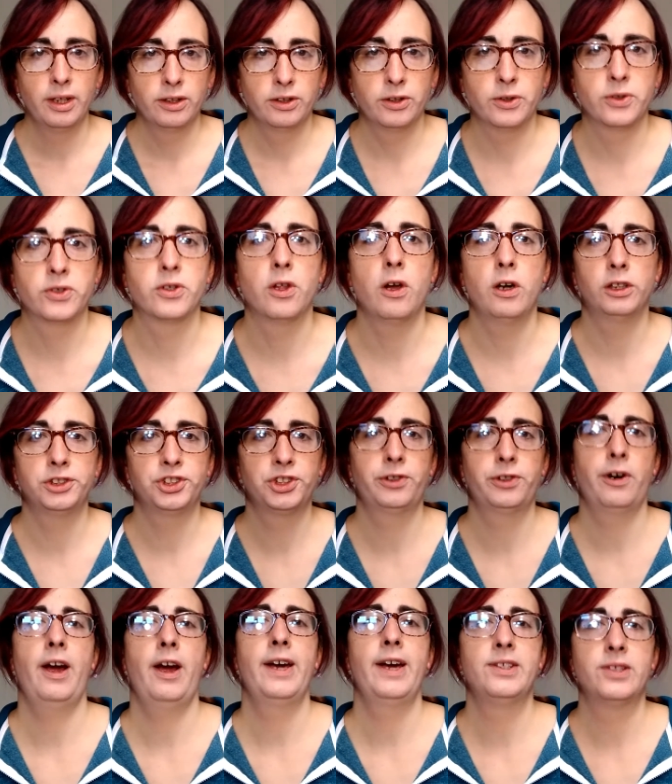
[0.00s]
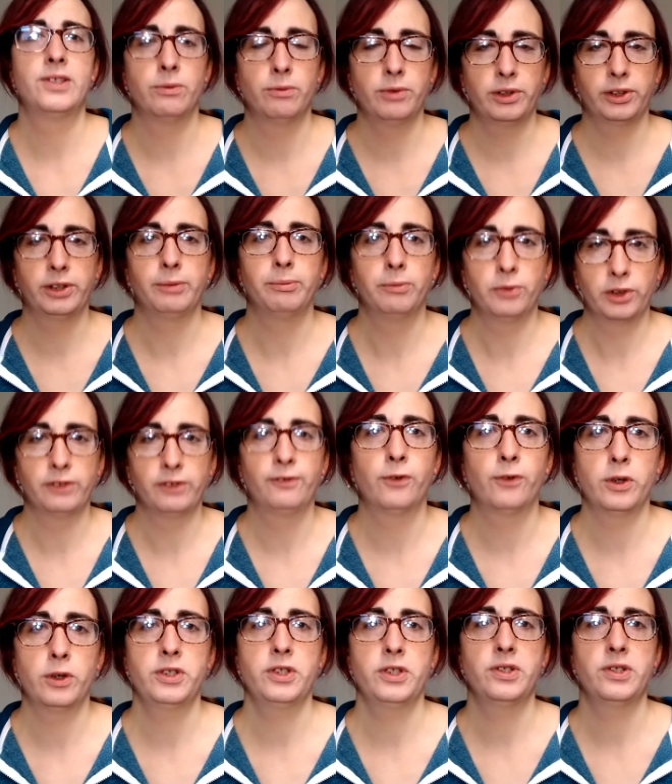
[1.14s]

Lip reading: those long strides and really force